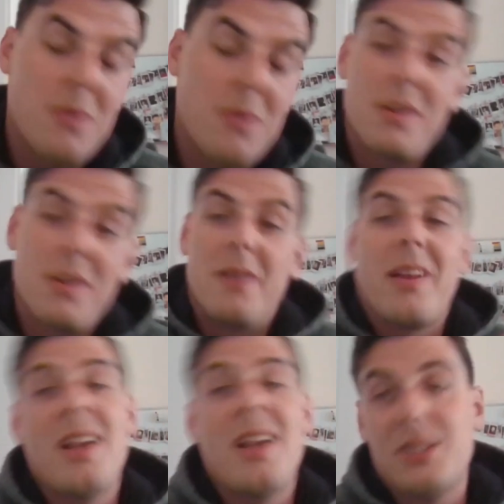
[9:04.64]
our
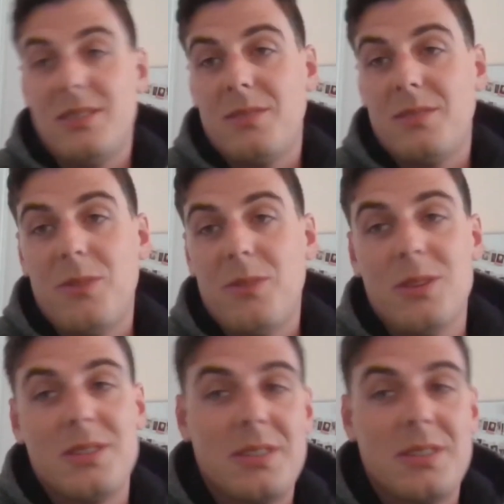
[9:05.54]
relations
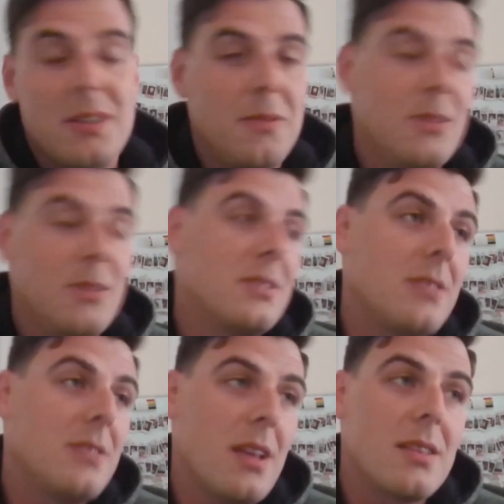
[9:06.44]
was
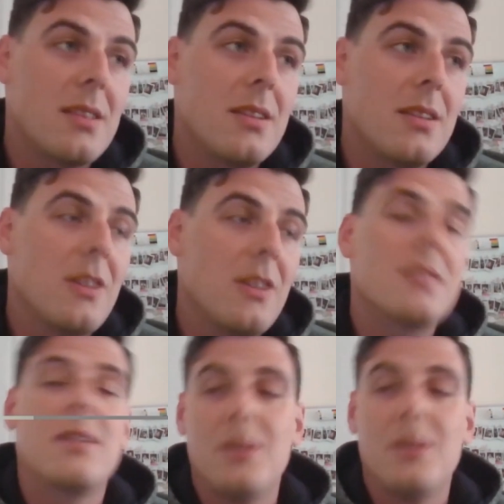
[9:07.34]
not
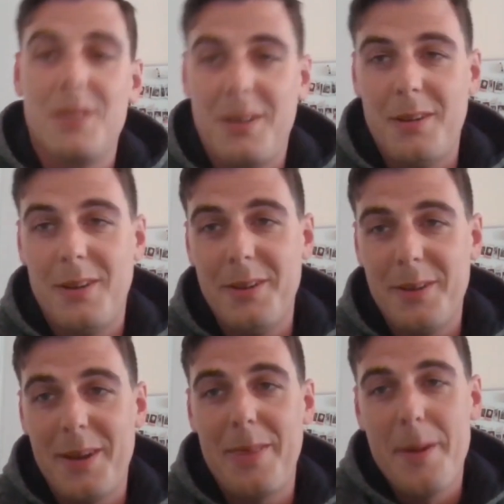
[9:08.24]
good
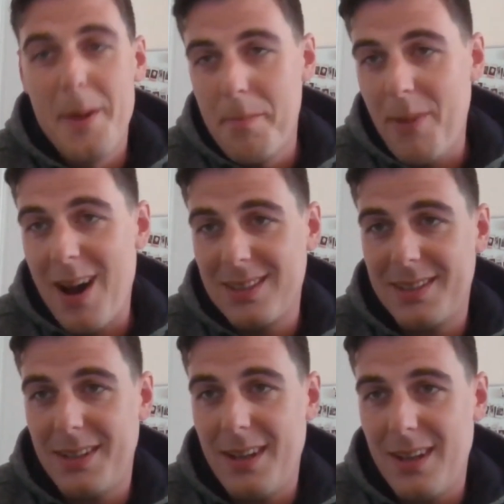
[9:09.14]
in
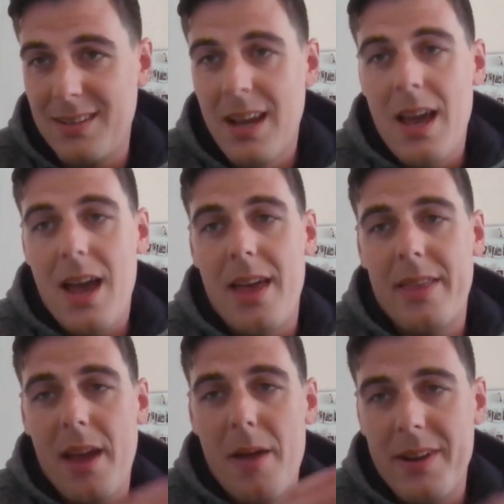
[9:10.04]
past years,
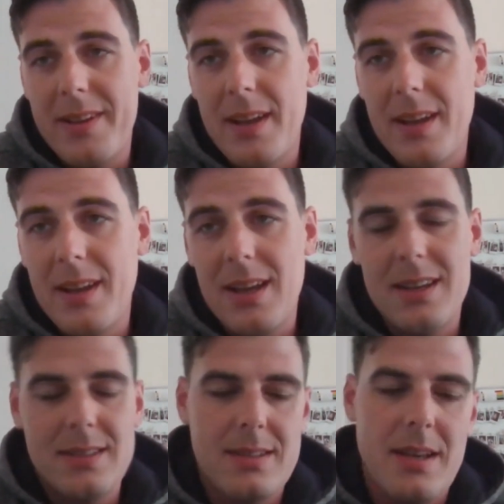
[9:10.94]
and everything
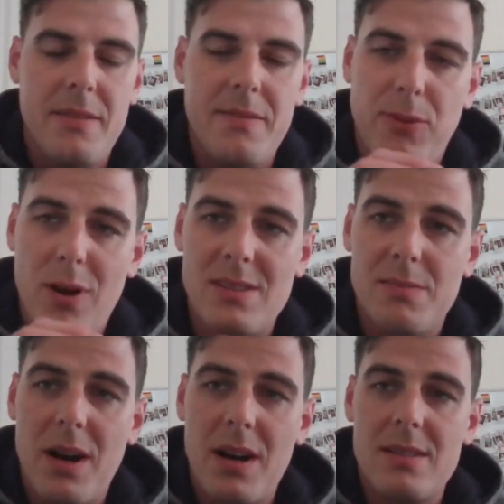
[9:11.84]
is
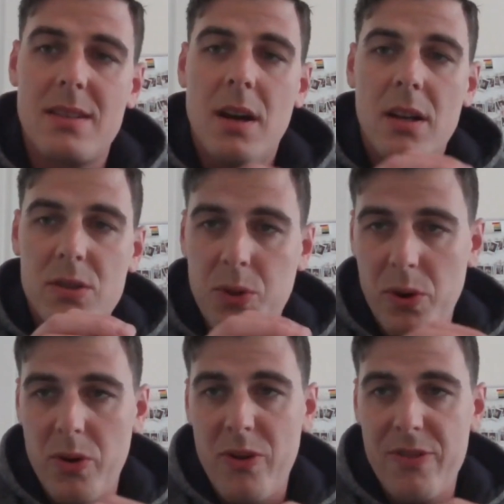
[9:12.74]
influenced by
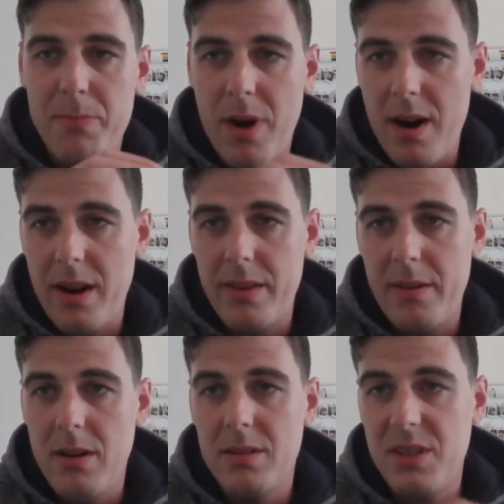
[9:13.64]
Turów
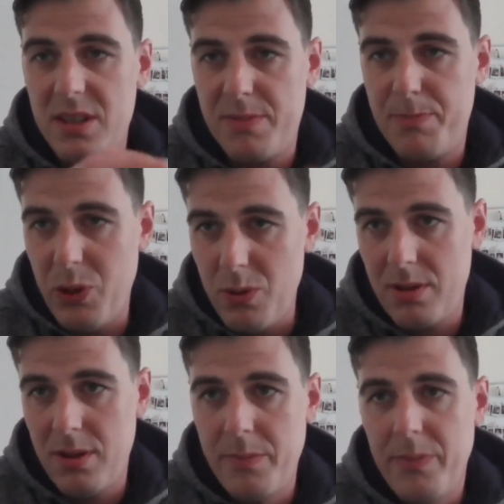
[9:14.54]
mine
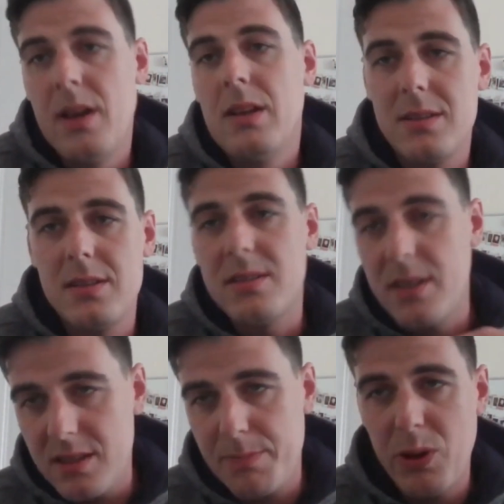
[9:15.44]
dispute. This is
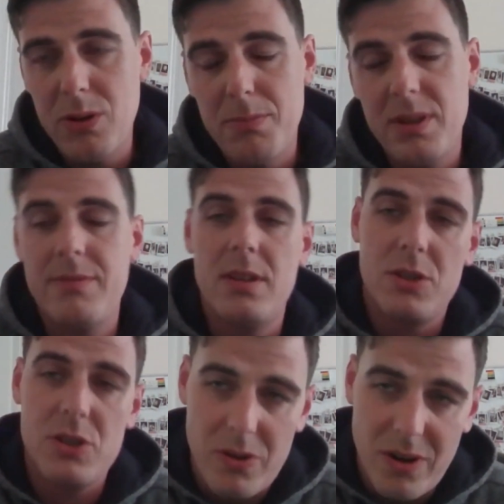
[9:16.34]
dispute
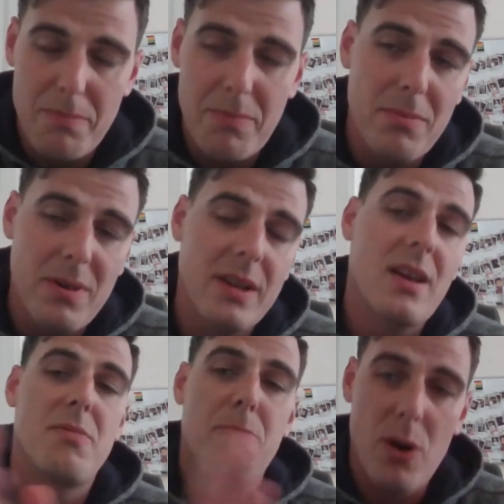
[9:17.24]
between Czech Republic
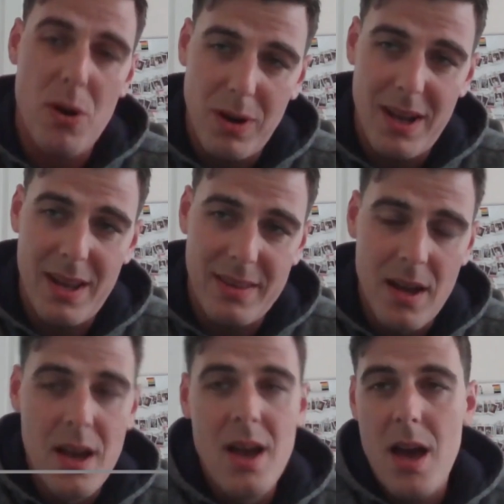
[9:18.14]
and Poland
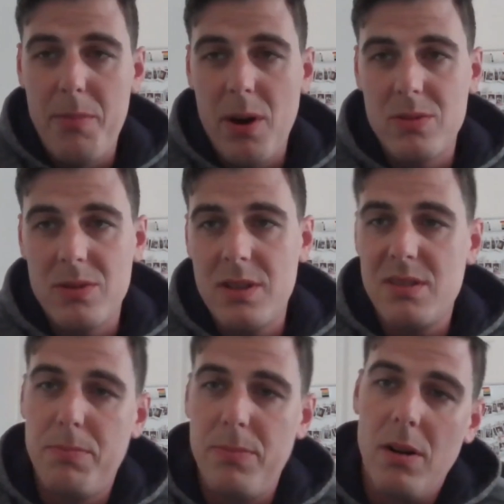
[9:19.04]
about
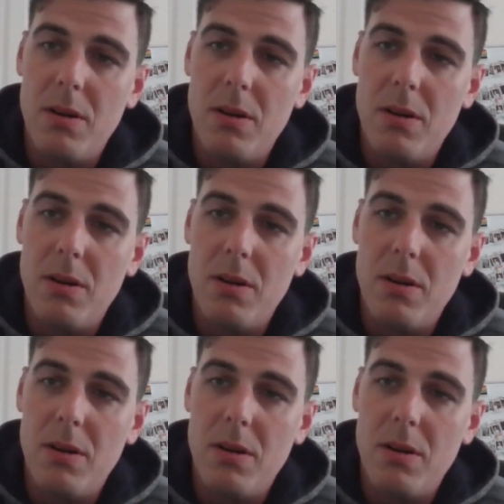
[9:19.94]
this